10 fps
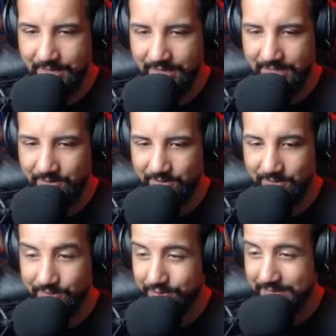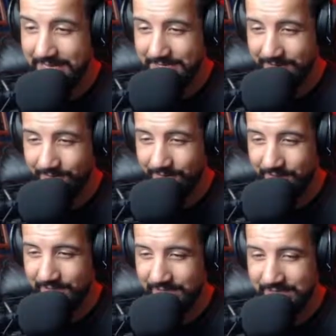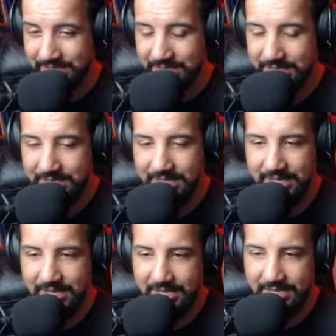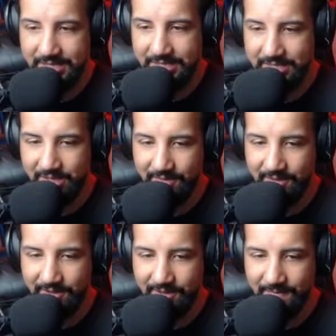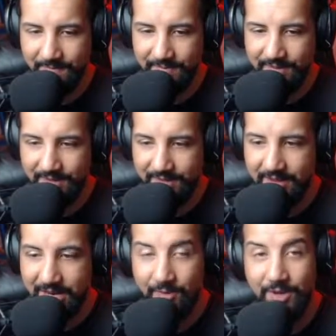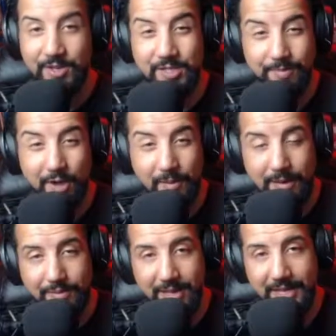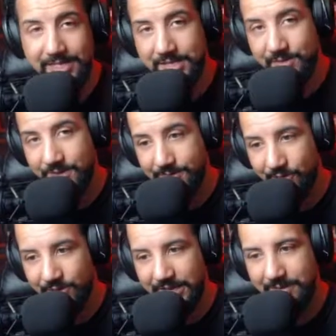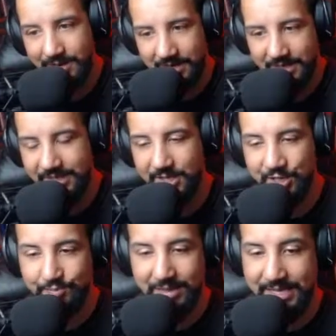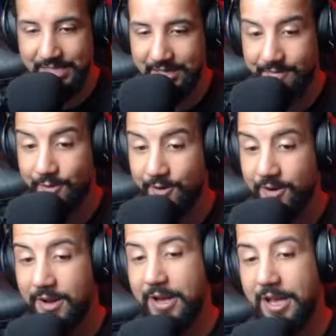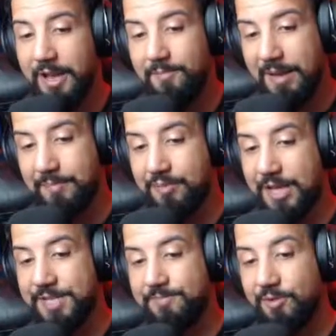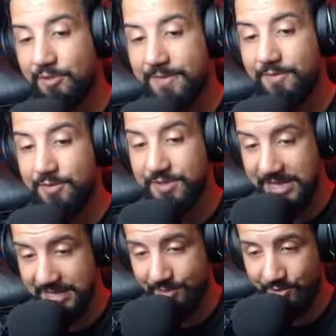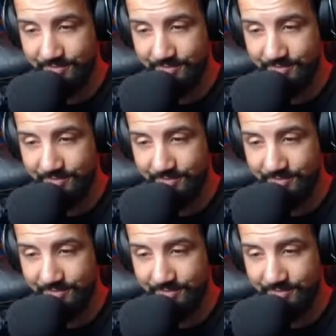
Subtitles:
I do use plastic for this. So there we go. I don't want to use up all my plastic doing the bulking, because I use plastic for my plasma rifle's ammo.